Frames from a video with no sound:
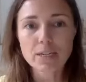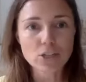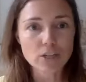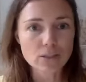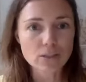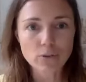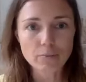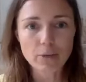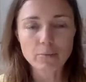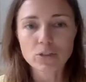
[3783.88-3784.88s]
and Chelsea Green
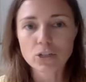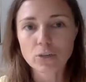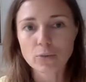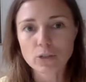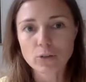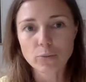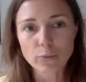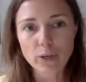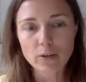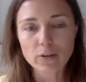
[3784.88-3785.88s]
Publishing, which are
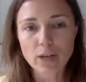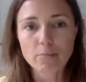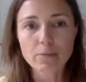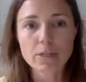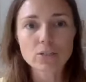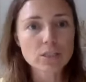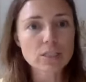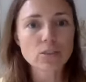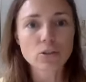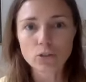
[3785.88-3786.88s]
employee-owned companies, just
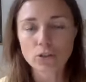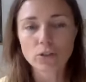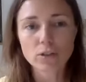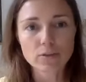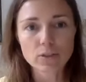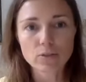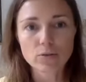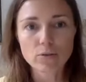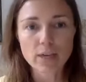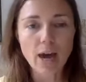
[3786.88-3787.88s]
these alternatives
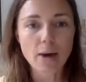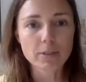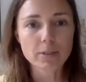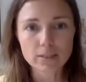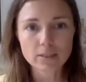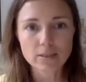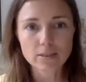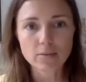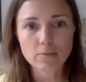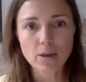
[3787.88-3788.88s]
to the capitalist
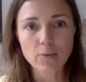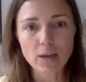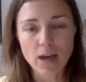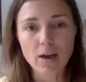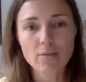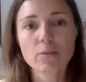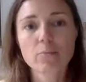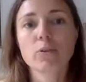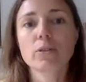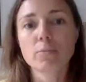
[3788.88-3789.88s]
system that we have
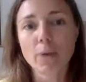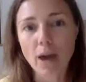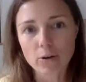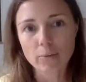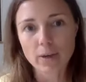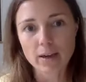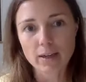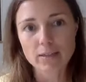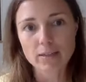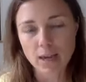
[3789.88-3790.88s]
that puts the power back
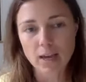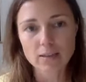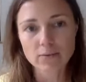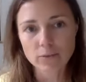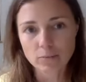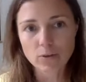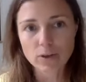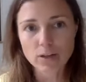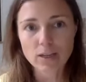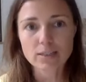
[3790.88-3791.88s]
into the hands of
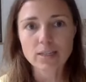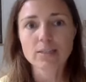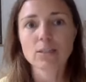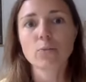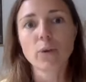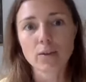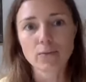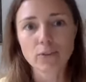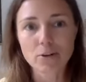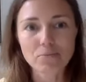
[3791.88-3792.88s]
community and takes it
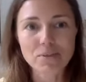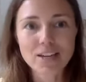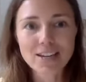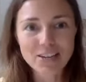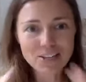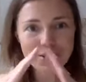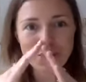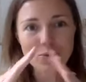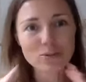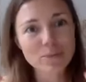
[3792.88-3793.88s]
away from
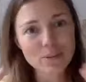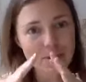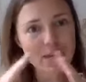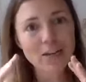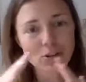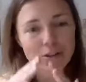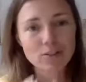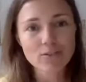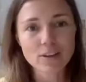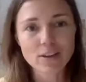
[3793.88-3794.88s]
the pinnacle
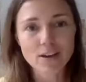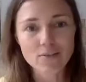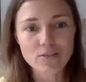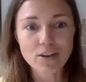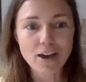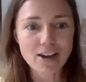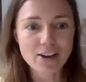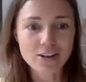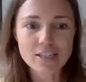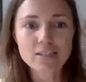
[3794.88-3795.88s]
of the
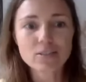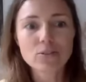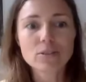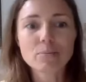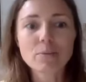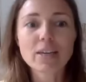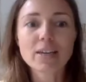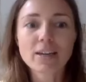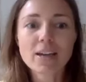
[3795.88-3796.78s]
hierarchy, so to speak.